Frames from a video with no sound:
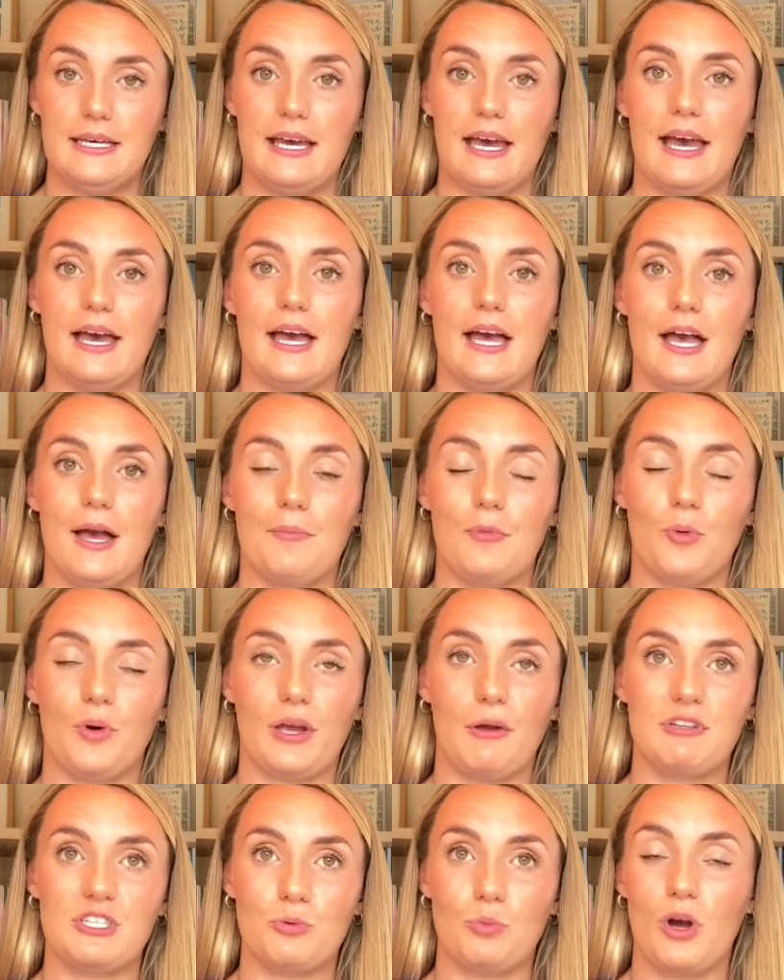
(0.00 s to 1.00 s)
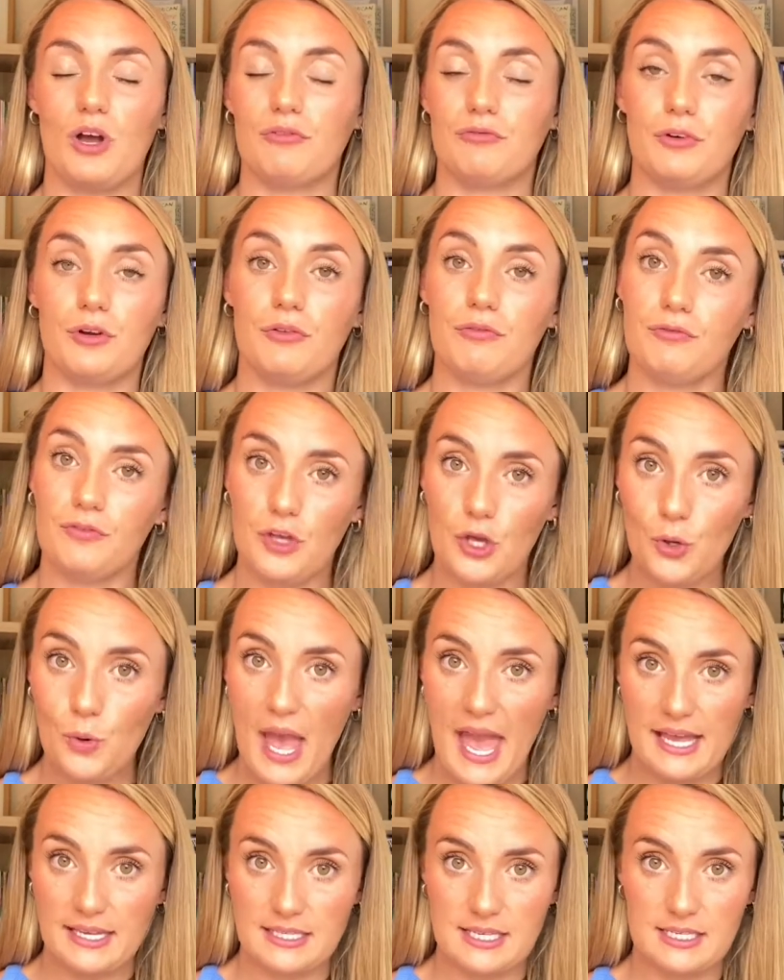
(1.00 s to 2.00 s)
We're going to work for a few
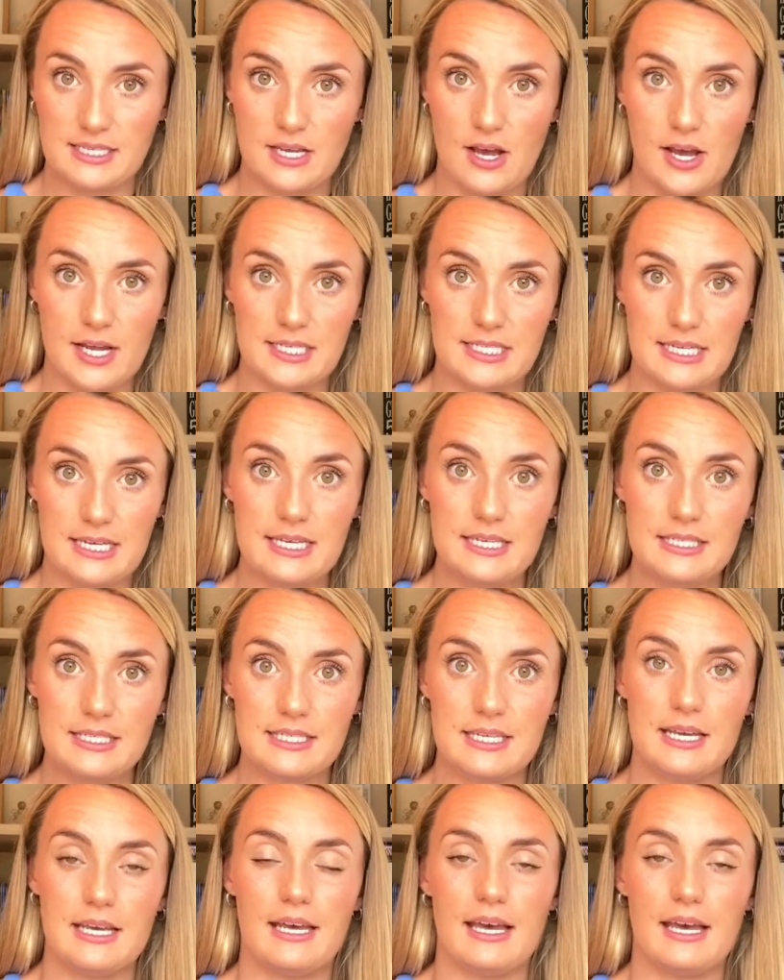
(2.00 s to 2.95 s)
exercises.